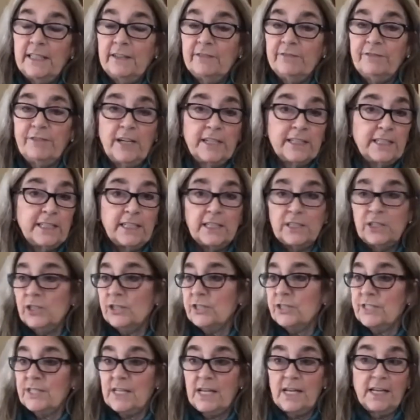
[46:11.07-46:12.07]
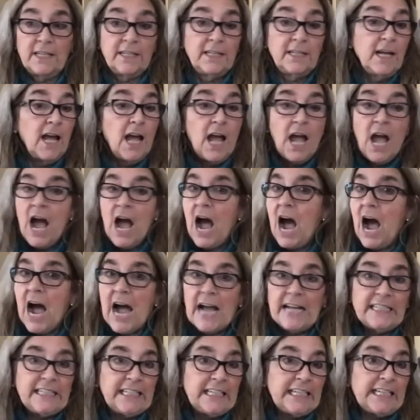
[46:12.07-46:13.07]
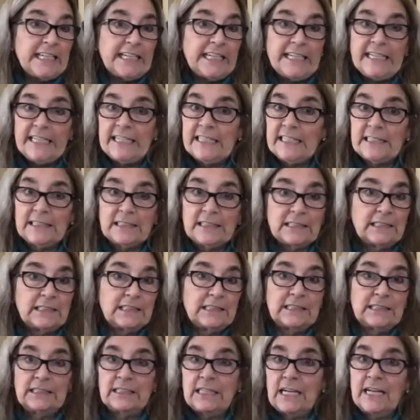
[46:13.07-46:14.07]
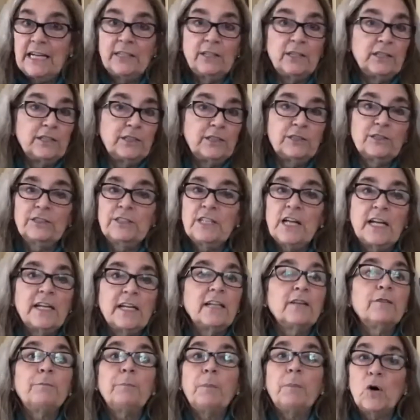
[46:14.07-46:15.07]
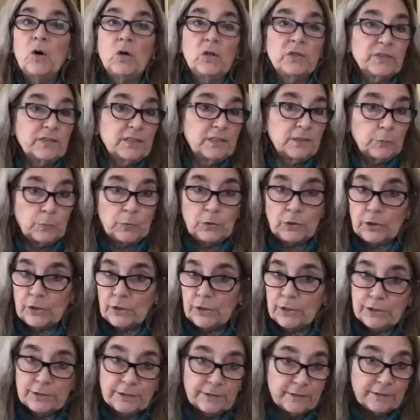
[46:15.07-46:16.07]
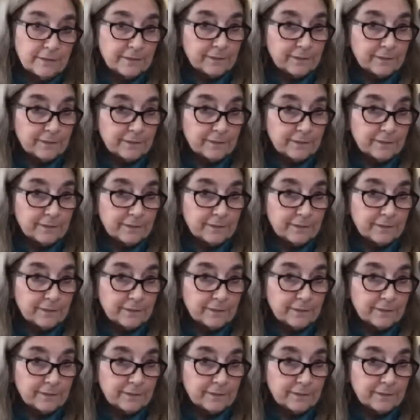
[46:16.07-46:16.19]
And finally I just said, there's not enough balls in the world,